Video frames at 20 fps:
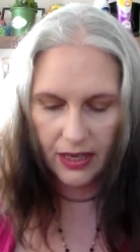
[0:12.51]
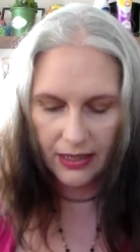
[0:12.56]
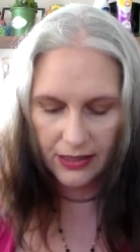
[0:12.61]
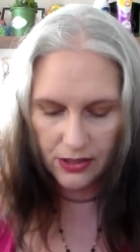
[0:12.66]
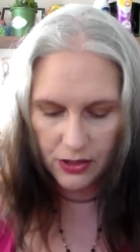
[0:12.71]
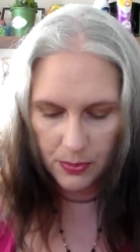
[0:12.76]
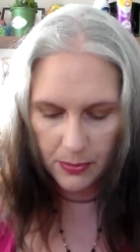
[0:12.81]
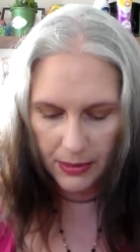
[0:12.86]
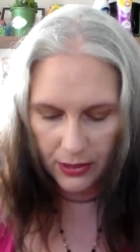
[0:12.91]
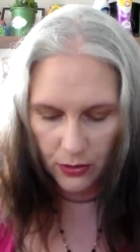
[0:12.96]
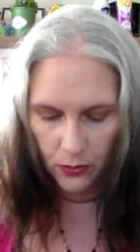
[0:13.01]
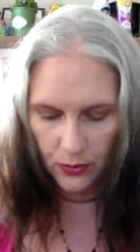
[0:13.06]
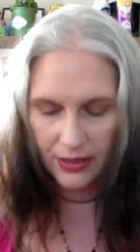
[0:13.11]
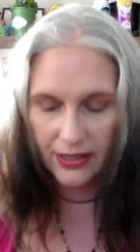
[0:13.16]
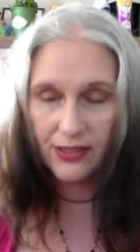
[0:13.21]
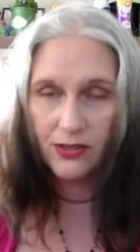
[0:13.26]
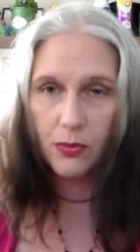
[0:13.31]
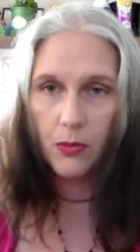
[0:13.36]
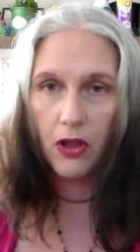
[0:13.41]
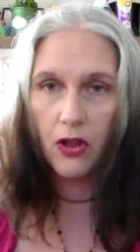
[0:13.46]
I just made a
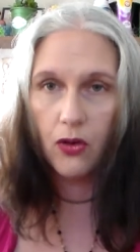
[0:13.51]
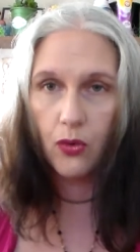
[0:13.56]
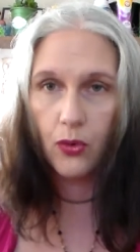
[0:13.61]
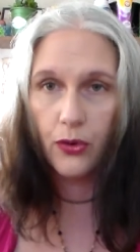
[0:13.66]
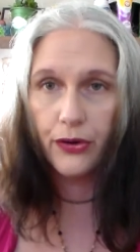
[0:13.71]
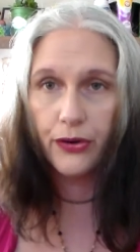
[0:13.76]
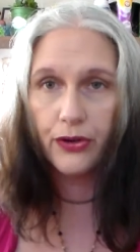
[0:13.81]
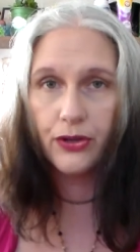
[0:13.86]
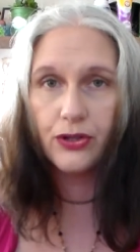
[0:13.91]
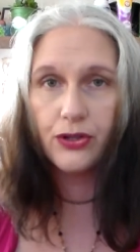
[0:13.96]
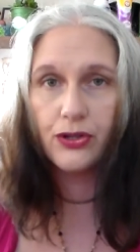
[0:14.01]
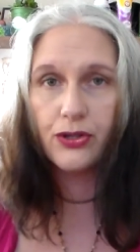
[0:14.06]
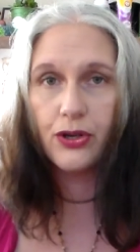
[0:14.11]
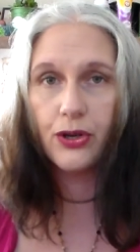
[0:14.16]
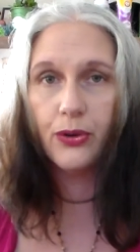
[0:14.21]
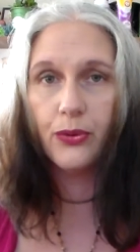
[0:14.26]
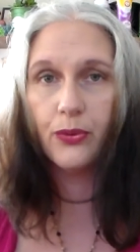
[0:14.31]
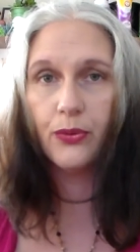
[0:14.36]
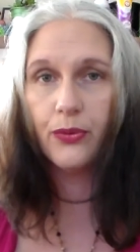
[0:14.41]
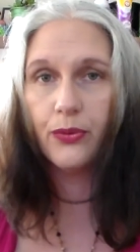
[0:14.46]
really small order,
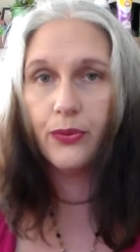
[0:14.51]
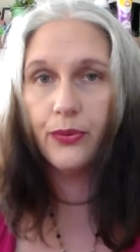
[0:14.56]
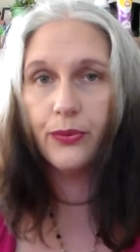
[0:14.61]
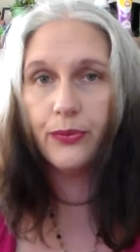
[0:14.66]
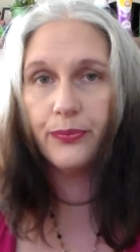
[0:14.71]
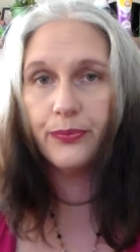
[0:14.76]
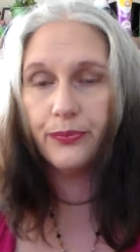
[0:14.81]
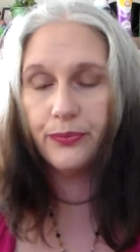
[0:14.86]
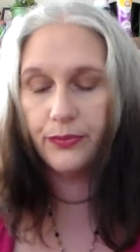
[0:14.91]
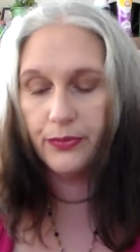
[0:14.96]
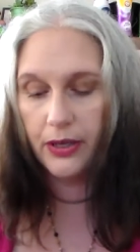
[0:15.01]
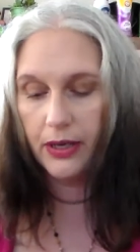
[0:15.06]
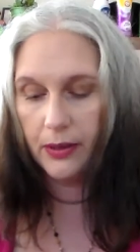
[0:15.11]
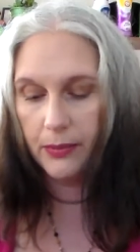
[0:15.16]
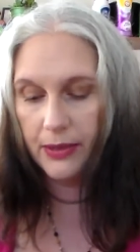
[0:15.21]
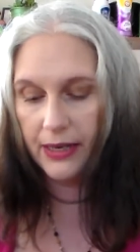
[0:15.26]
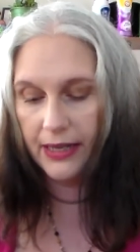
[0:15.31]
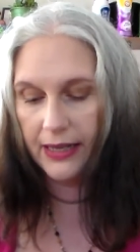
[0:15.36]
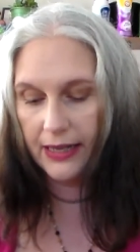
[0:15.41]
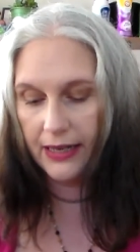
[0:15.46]
so
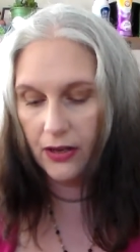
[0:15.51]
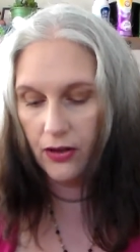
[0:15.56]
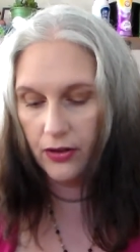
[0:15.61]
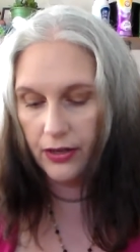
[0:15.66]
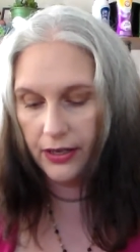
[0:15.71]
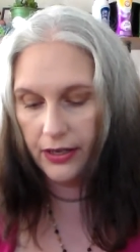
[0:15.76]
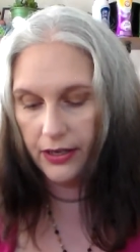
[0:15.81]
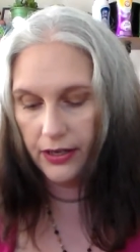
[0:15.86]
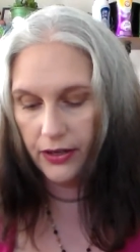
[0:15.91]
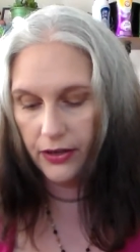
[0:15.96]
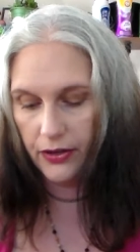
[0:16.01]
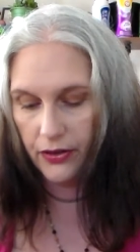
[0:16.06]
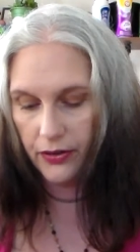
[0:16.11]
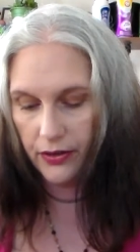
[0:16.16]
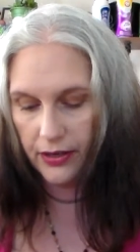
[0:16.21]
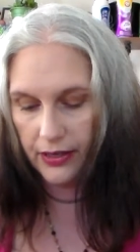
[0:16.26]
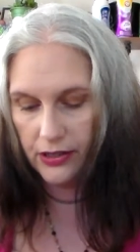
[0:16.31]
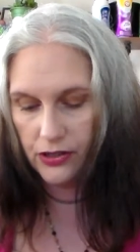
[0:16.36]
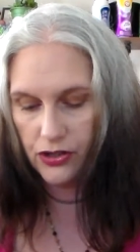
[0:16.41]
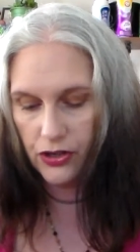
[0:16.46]
I'm gonna get on
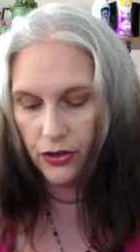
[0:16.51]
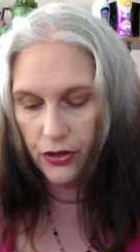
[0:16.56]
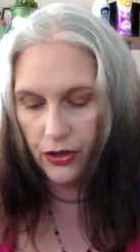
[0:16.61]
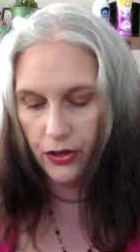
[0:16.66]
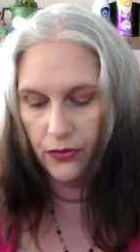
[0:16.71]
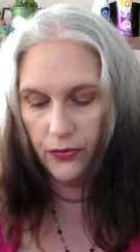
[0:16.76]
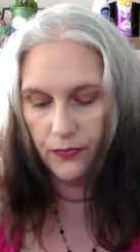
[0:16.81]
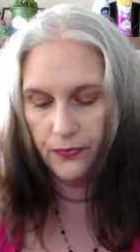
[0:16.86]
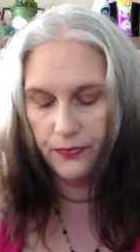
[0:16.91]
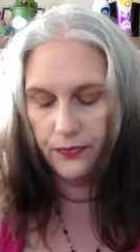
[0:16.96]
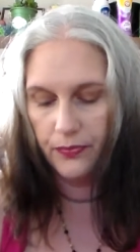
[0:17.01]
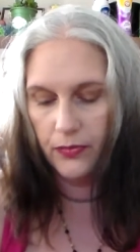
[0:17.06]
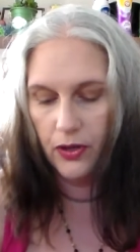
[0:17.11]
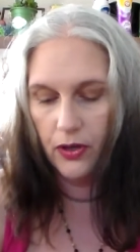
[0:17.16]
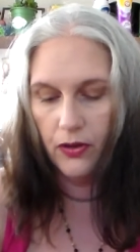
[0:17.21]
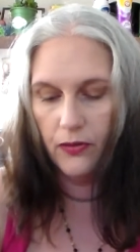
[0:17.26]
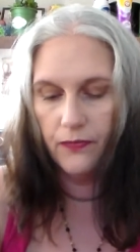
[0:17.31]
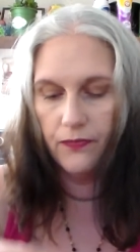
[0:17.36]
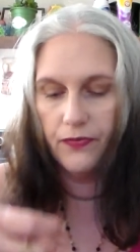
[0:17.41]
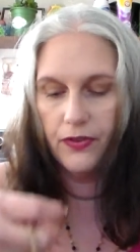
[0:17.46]
here and show you.
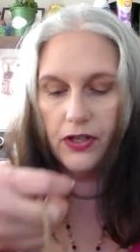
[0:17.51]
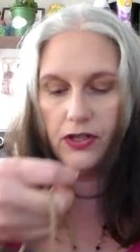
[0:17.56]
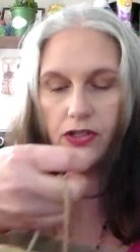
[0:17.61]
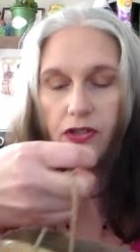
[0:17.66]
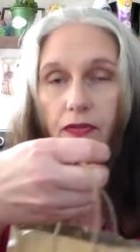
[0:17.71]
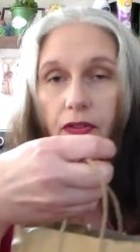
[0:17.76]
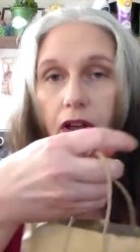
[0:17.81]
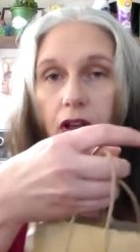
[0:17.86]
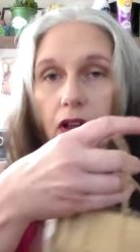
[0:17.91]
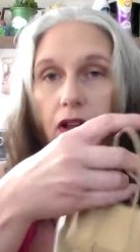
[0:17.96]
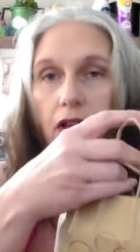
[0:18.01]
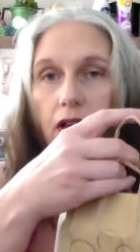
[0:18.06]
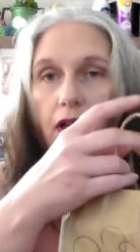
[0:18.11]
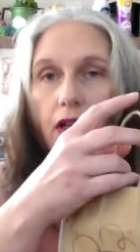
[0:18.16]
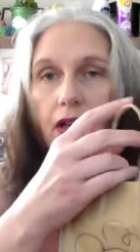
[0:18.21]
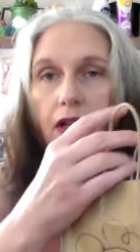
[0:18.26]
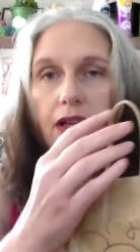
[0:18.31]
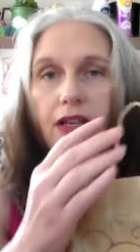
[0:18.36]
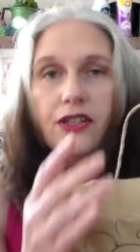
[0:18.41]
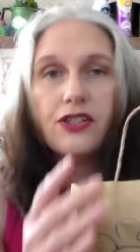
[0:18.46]
Um, first of all,
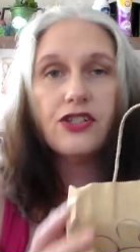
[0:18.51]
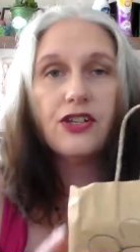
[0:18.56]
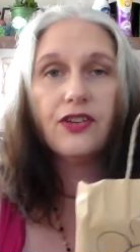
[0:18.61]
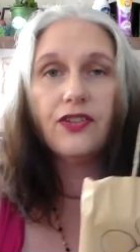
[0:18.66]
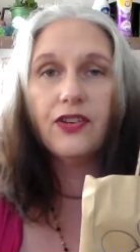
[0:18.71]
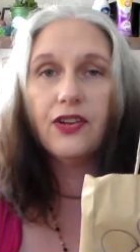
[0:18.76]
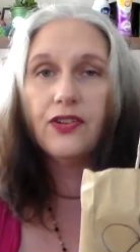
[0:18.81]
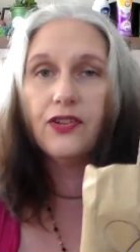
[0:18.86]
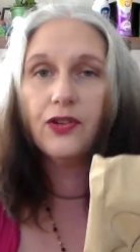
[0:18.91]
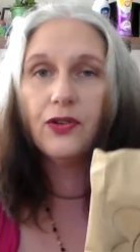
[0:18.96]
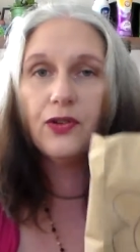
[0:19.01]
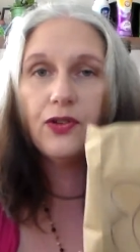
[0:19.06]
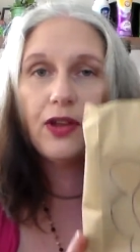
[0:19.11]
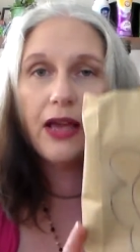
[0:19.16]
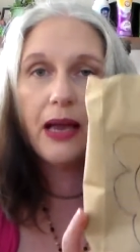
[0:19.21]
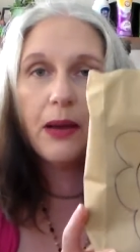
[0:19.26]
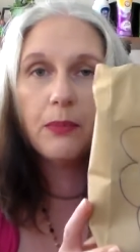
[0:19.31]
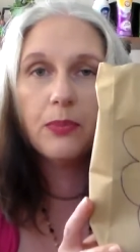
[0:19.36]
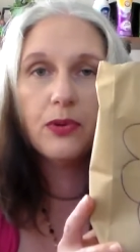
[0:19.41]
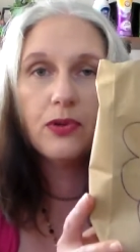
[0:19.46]
she sends you
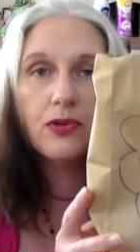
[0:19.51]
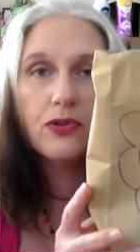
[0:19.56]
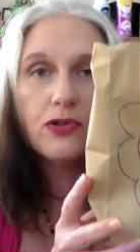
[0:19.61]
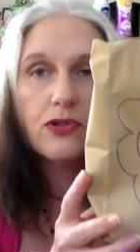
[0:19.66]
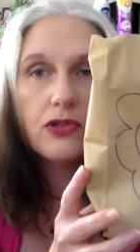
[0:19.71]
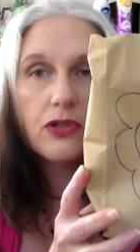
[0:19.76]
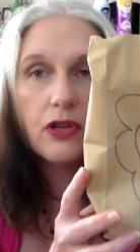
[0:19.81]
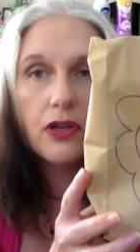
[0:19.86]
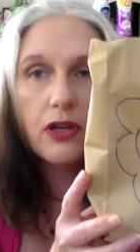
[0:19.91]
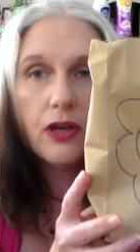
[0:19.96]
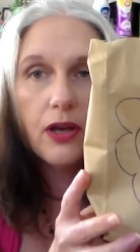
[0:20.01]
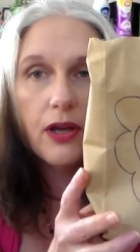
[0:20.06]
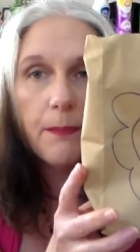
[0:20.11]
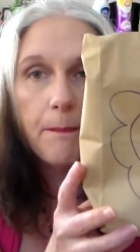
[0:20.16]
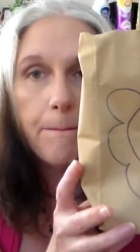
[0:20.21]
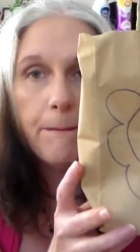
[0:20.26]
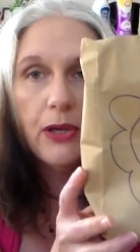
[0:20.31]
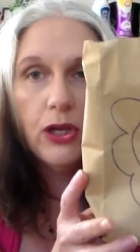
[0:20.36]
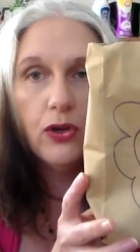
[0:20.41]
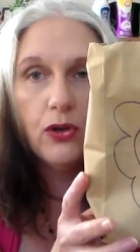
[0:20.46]
samples,
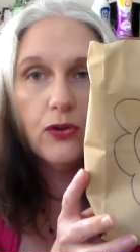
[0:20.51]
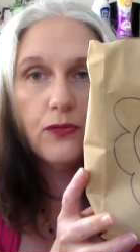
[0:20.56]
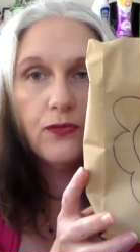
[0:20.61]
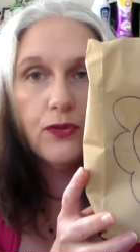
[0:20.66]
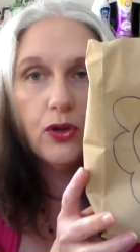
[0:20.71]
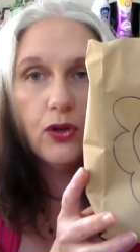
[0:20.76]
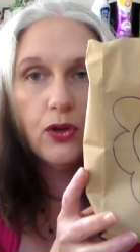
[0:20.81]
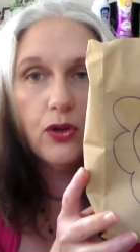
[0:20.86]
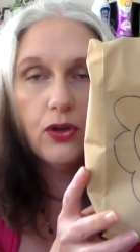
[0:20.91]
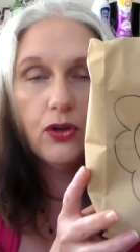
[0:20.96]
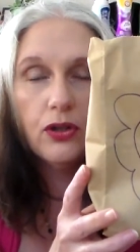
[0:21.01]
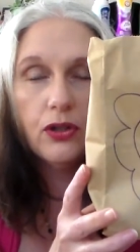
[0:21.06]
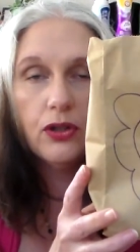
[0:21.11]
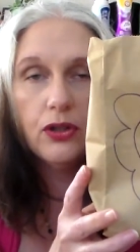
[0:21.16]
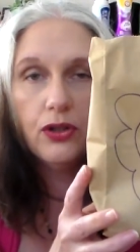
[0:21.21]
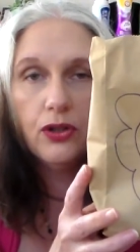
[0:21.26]
beautiful.